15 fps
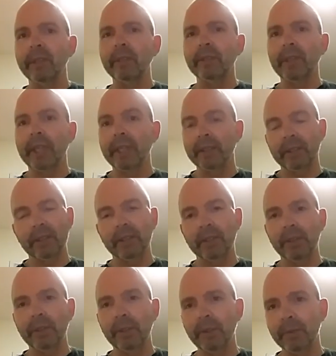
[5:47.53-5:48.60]
who's asking
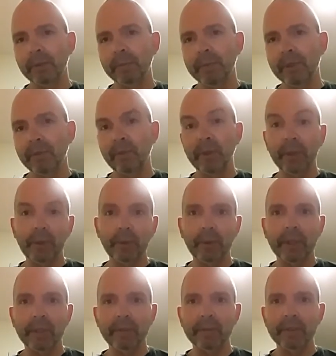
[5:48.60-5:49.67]
to use my
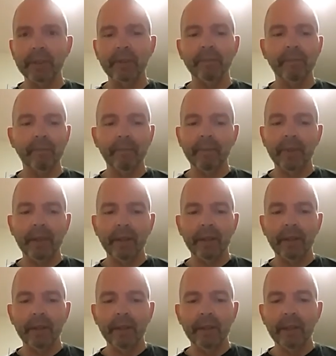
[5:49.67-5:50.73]
photographs.
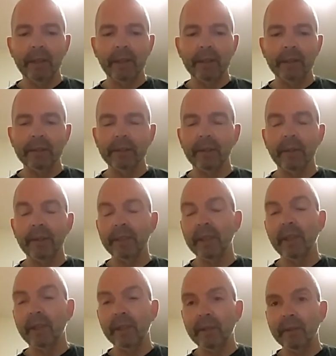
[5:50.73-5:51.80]
So
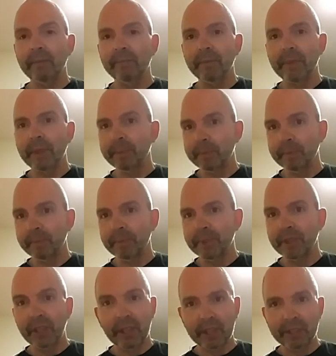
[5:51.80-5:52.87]
I'm
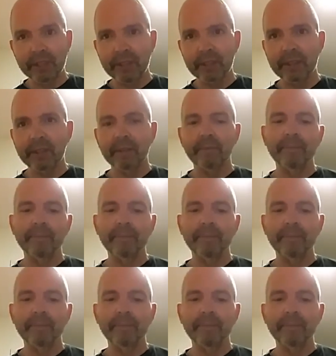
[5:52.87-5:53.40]
delighted.